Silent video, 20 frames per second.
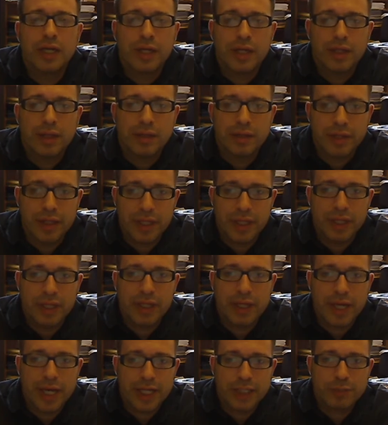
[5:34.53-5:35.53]
the
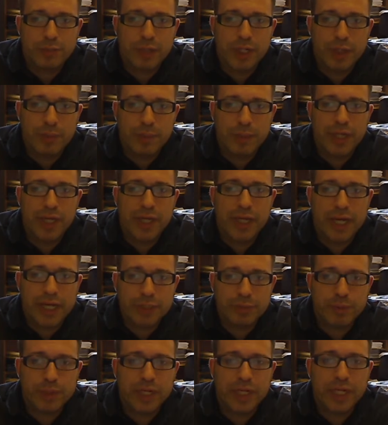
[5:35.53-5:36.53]
aspirated P,
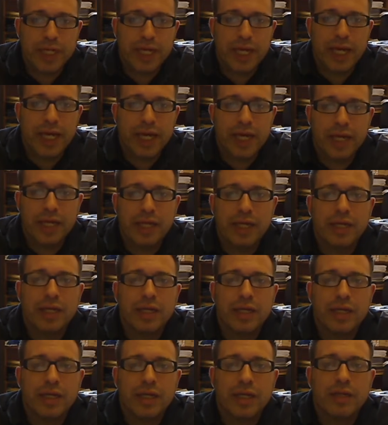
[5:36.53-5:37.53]
aspirated K,
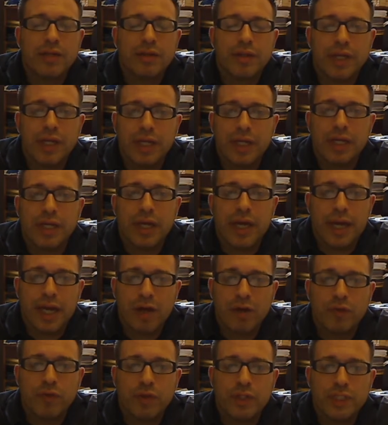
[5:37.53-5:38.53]
the
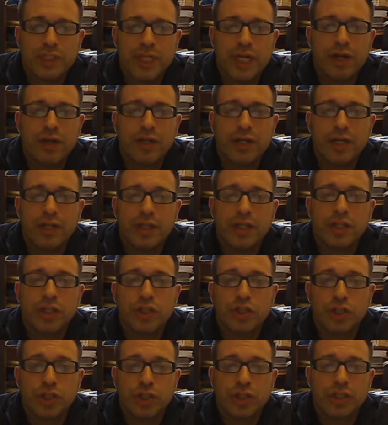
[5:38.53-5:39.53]
F sound, and the
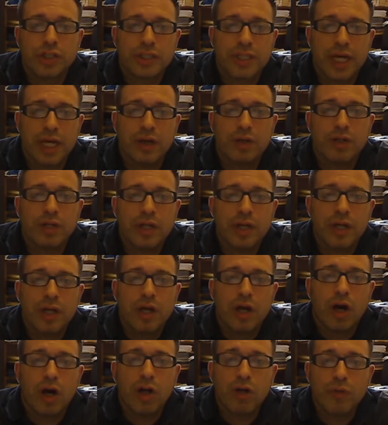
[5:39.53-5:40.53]
sh sound,
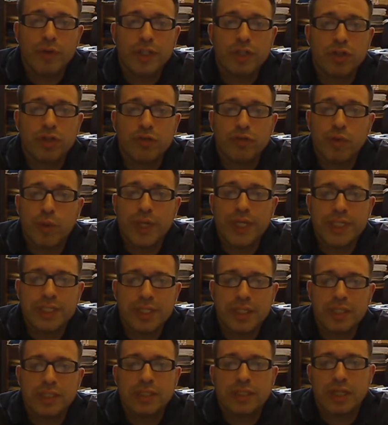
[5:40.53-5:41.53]
all of which are
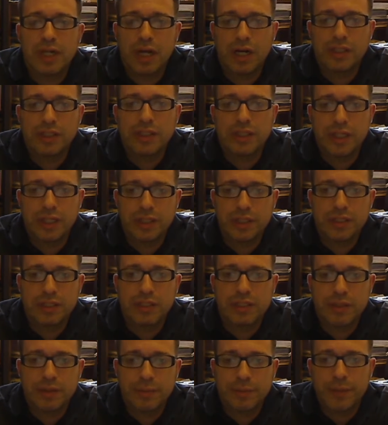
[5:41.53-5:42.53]
voiceless
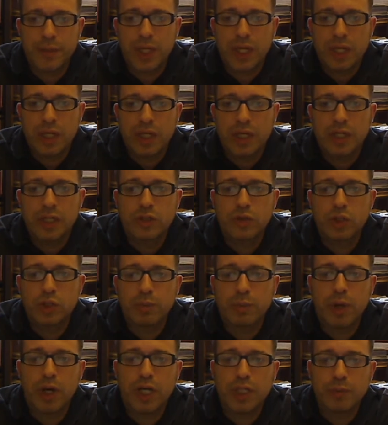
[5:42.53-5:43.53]
consonants. So it's
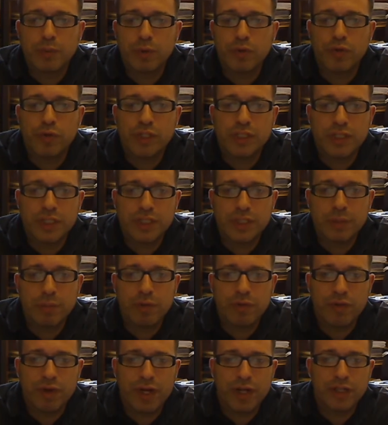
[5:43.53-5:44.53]
possible for us to
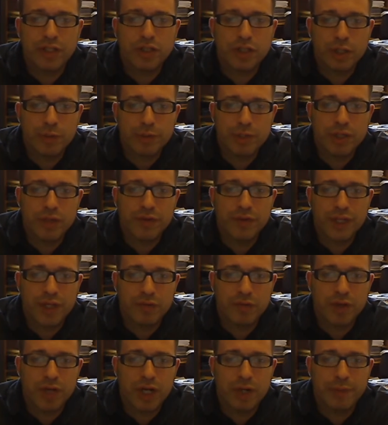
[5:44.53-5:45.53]
simplify our description of the
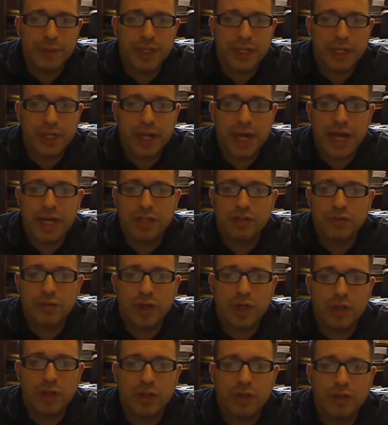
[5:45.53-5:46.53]
environment as
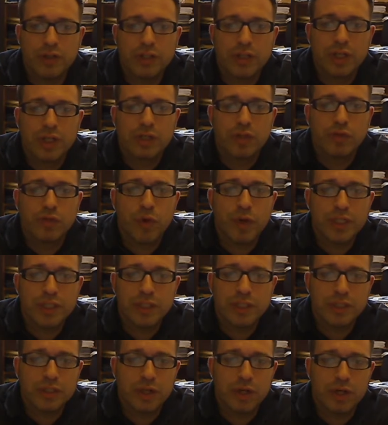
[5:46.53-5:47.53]
follows. The
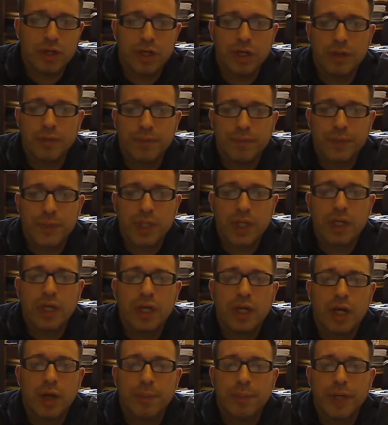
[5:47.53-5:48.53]
voiceless R
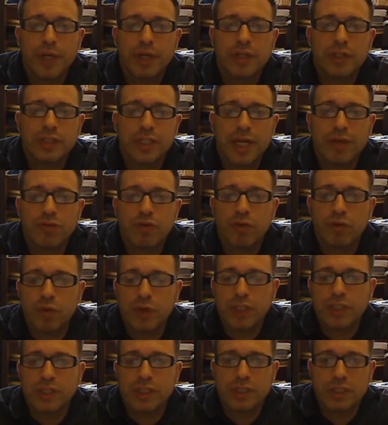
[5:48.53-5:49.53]
appears after
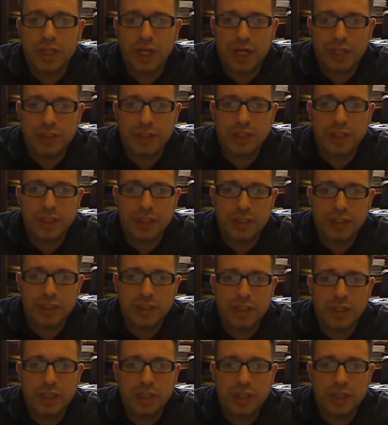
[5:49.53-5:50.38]
voiceless consonants.